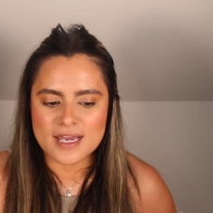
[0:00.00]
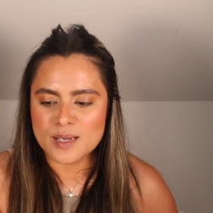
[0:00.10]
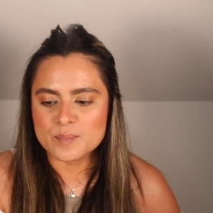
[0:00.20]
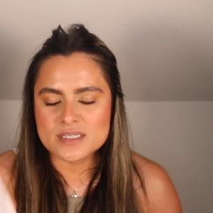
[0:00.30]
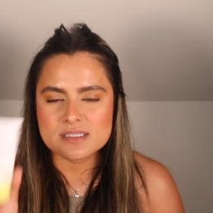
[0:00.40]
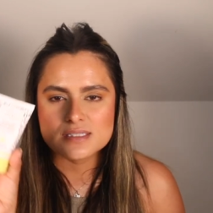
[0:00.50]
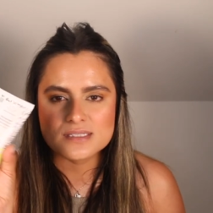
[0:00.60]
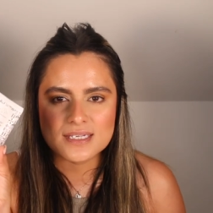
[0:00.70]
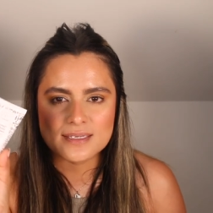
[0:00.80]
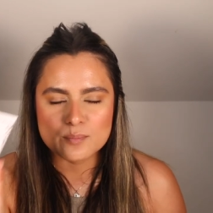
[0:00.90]
Um, this
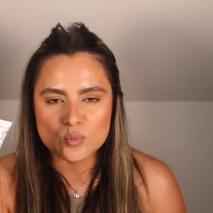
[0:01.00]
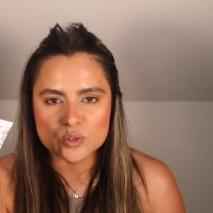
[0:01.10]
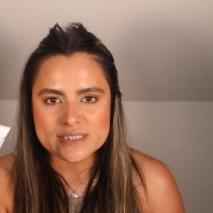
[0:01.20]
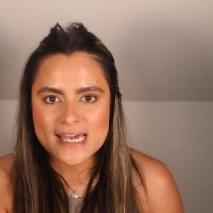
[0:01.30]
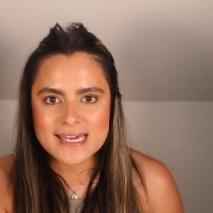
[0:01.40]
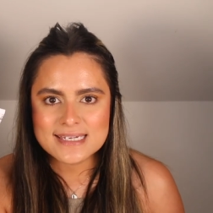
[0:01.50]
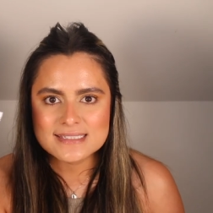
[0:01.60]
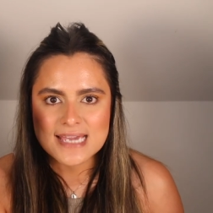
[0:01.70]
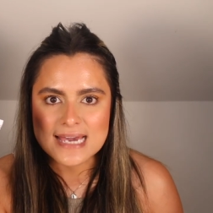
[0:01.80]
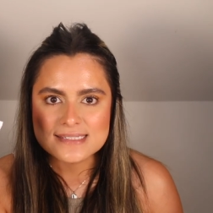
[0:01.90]
is a
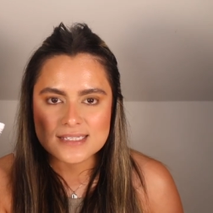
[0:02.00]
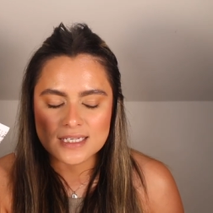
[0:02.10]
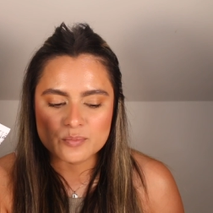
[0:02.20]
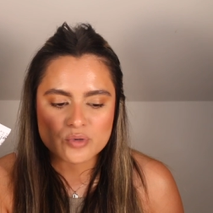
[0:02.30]
multitasking